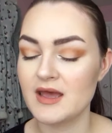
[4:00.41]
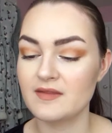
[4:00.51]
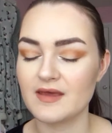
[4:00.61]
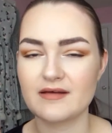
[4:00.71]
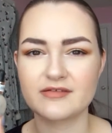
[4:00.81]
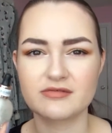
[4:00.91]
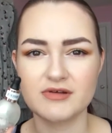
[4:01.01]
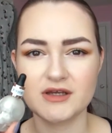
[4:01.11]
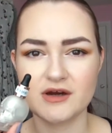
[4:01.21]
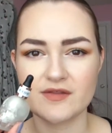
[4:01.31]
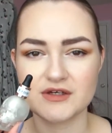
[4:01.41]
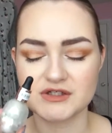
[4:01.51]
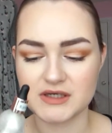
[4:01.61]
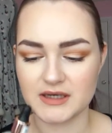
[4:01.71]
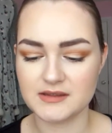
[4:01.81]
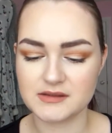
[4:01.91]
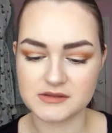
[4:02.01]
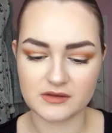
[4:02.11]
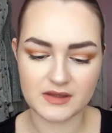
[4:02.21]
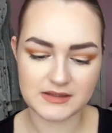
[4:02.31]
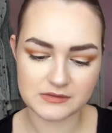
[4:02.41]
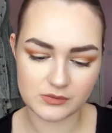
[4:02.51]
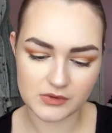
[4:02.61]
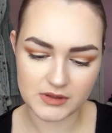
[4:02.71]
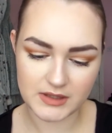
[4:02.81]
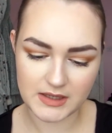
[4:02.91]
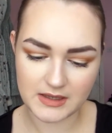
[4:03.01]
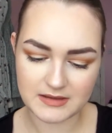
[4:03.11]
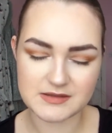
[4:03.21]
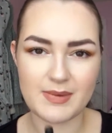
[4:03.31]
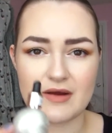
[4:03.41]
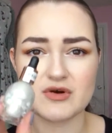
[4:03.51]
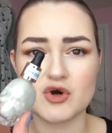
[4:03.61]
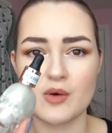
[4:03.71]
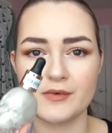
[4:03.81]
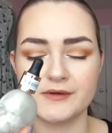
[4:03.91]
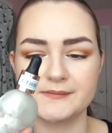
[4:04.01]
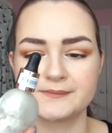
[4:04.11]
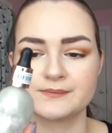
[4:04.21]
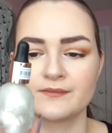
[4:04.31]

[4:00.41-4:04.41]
They have three other shades. So this one is Paranormal.